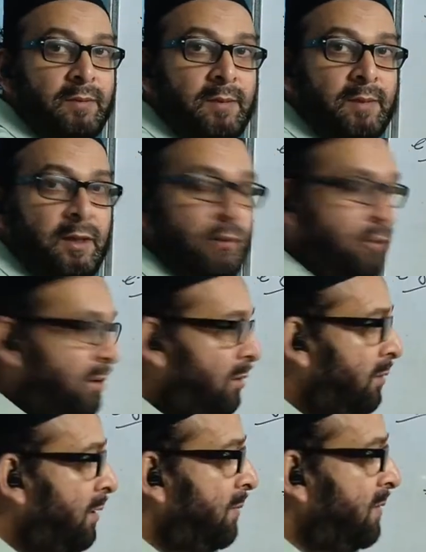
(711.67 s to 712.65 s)
Both of them are
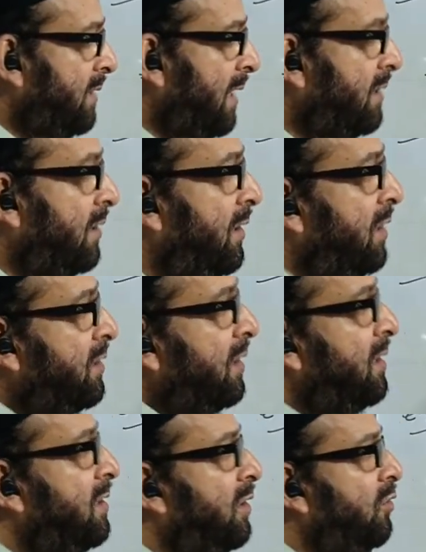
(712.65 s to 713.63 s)
equal. That is
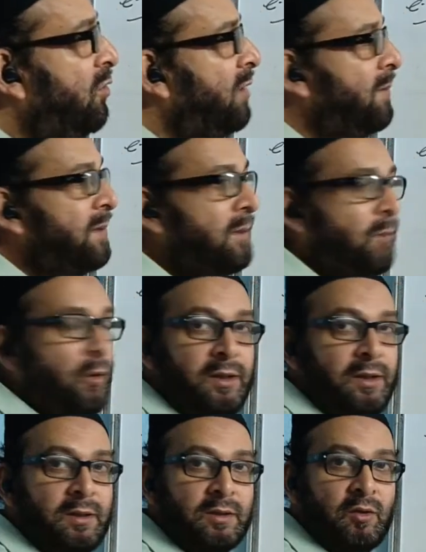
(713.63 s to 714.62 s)
acceleration is 0, that is the body
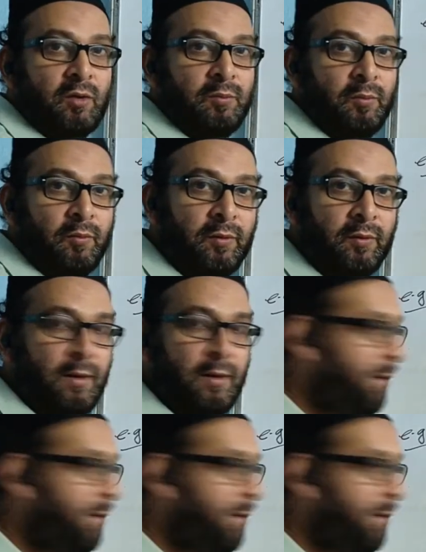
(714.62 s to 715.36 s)
does not move.